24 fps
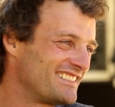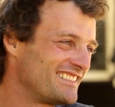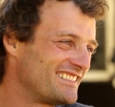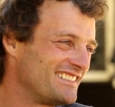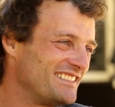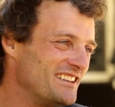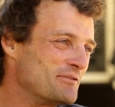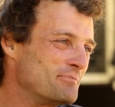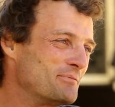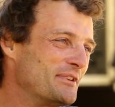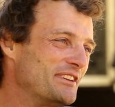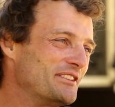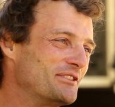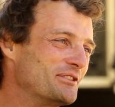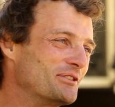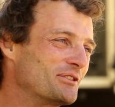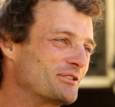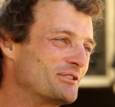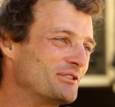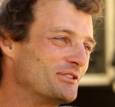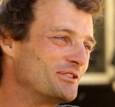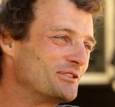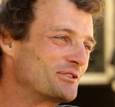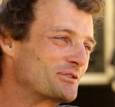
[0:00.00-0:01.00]
Like
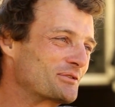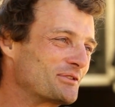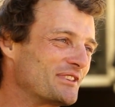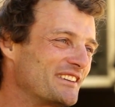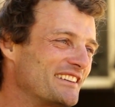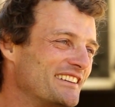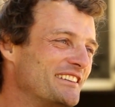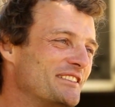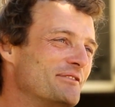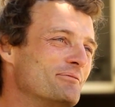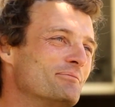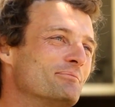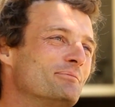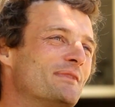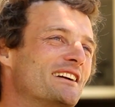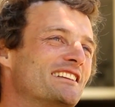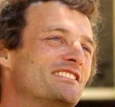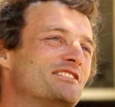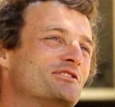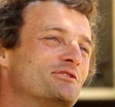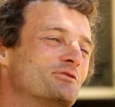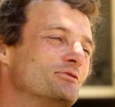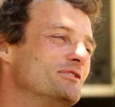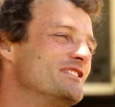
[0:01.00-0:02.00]
Pitoko trying
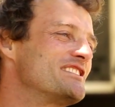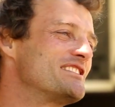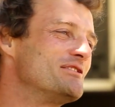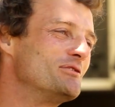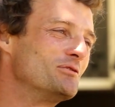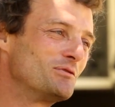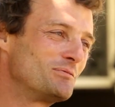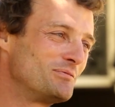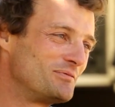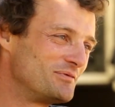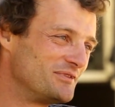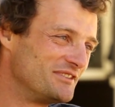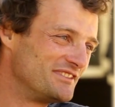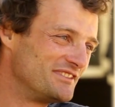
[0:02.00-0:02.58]
mad twist loop.